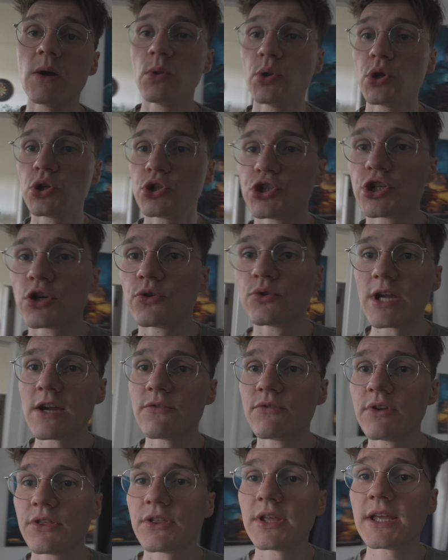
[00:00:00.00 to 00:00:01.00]
I will not show you
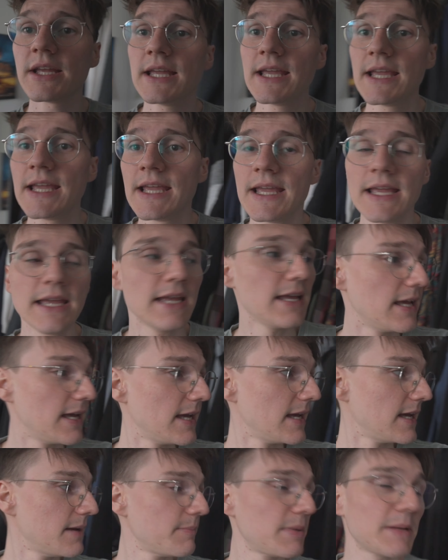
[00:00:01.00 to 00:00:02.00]
everything,
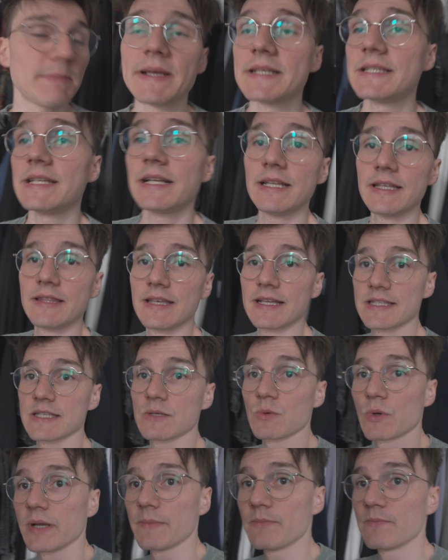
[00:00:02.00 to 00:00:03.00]
but basically
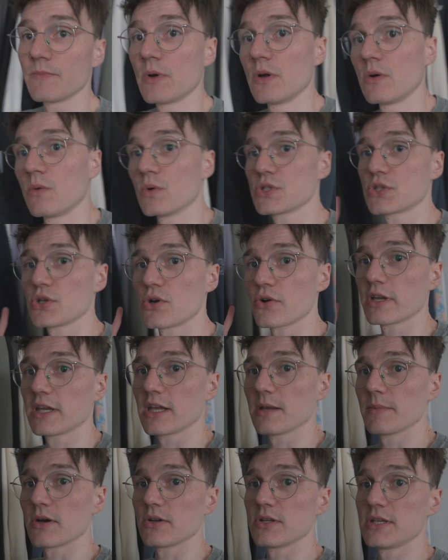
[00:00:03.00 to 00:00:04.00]
that's what I was
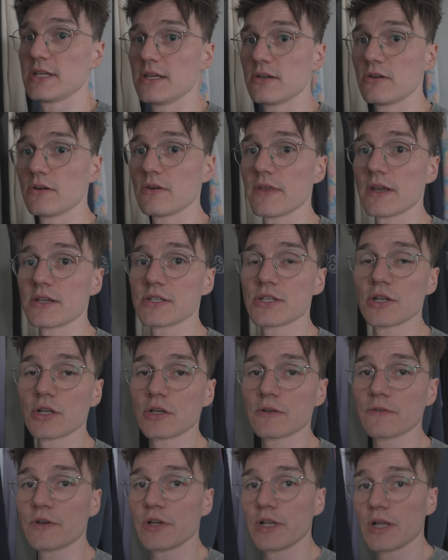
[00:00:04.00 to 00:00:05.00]
talking about here. There's a lot
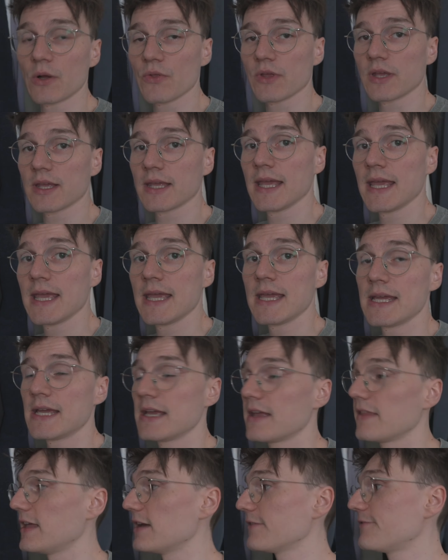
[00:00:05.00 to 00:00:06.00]
of clothing.
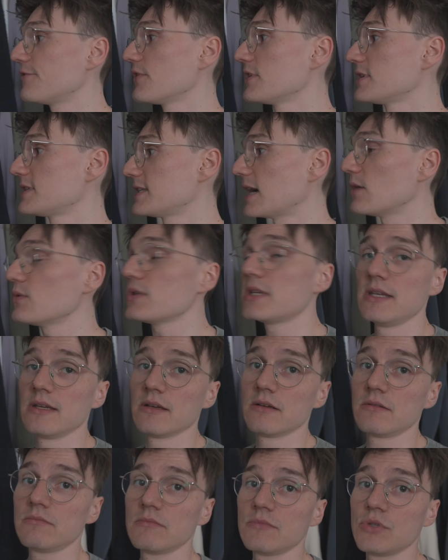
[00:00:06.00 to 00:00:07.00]
Therefore, the sound
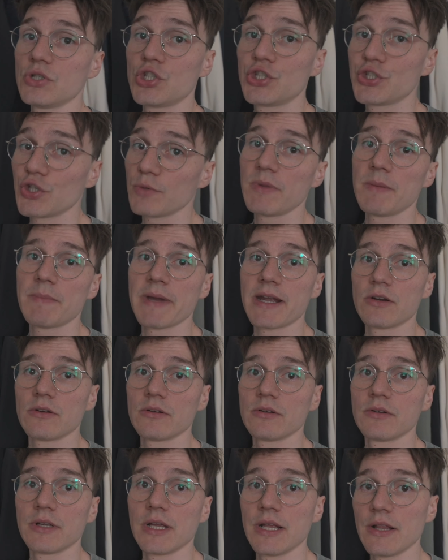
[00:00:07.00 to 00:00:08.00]
here should be
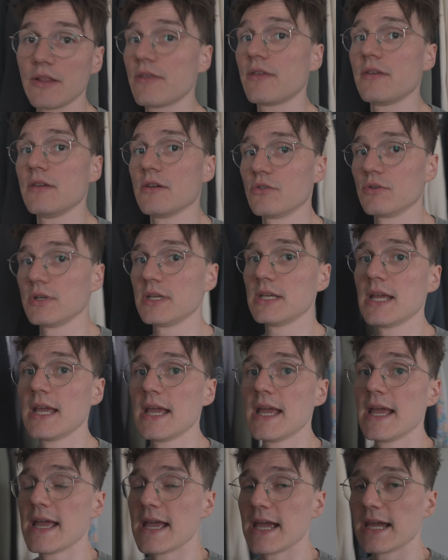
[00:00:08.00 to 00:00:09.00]
better in theory.
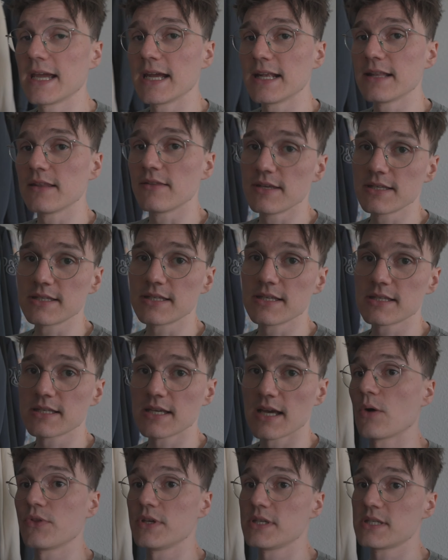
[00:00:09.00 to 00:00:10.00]
And this
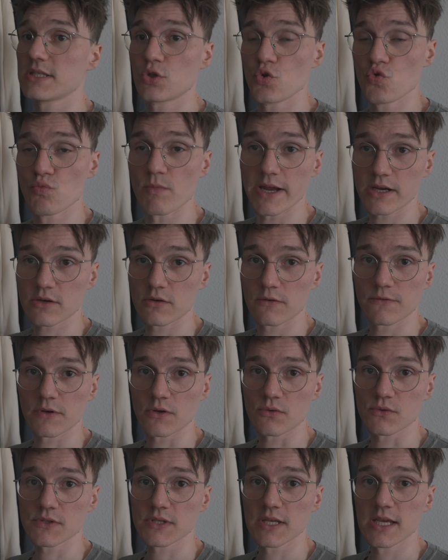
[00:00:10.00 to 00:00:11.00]
is how these two
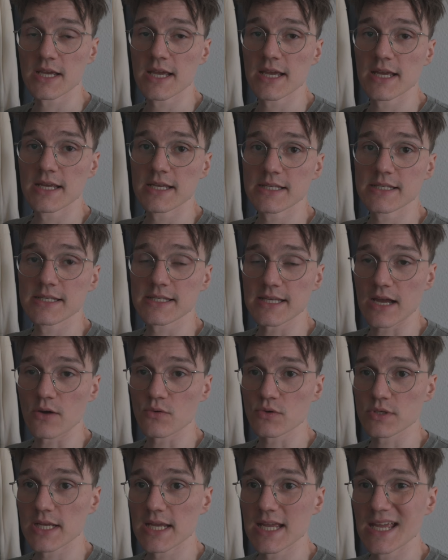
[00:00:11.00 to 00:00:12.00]
microphones
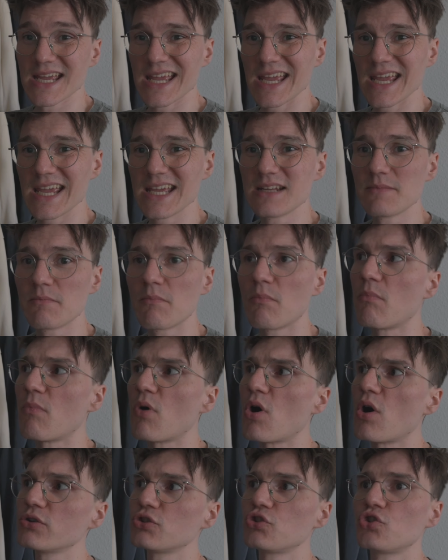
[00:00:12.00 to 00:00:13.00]
sound in a
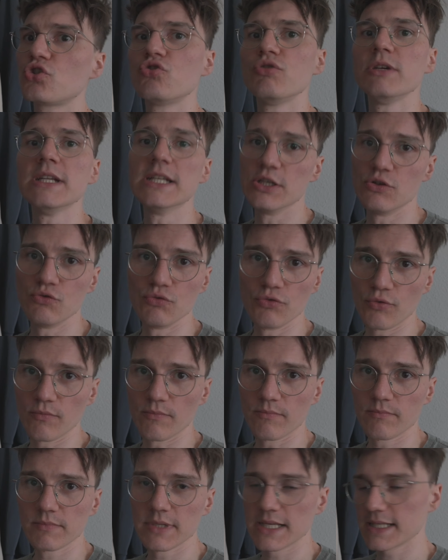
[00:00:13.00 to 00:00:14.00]
more treated
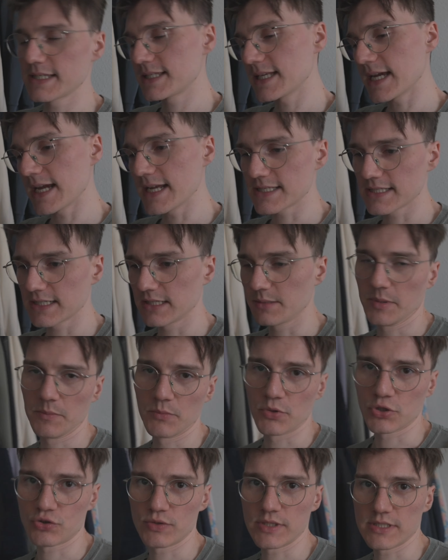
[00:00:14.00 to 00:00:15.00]
room. Let's say it's a little bit
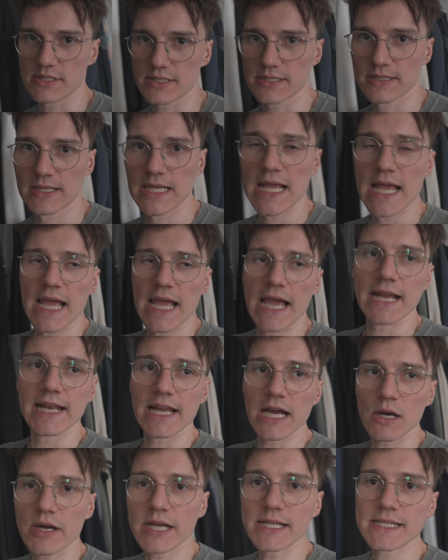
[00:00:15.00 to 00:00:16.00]
more treated.
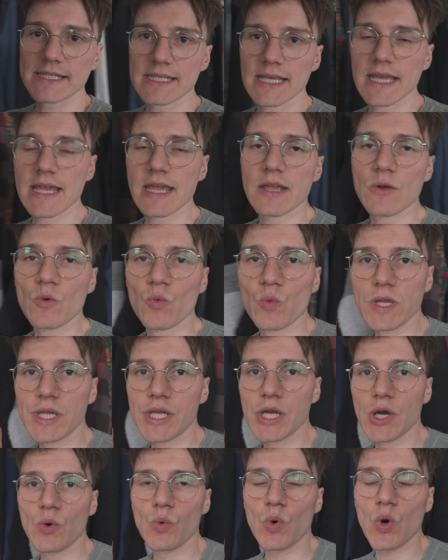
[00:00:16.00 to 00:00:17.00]
And now I'd say
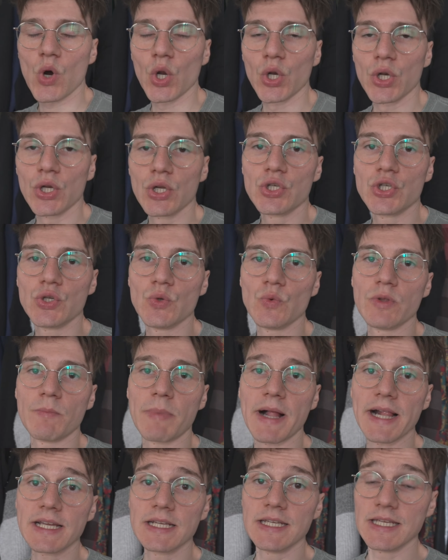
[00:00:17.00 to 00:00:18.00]
we go on to
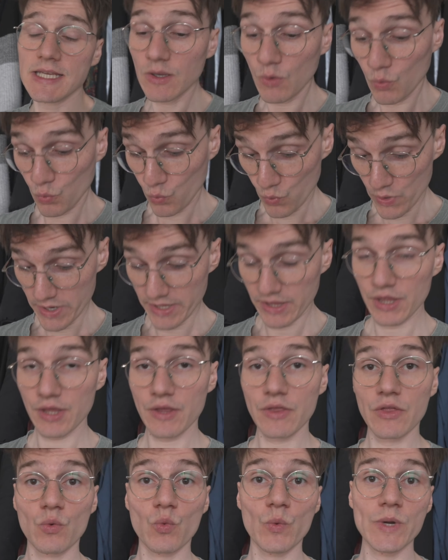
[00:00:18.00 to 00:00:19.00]
the balcony
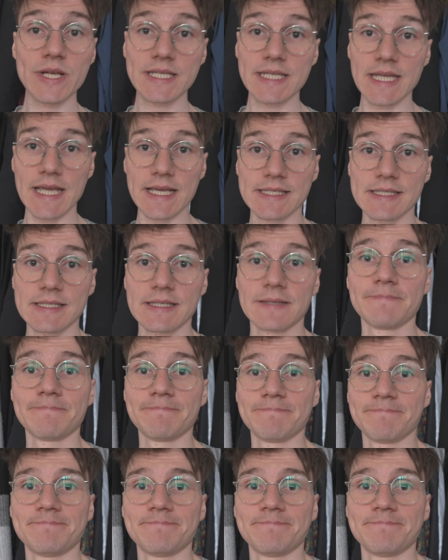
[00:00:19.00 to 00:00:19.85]
with the wind test.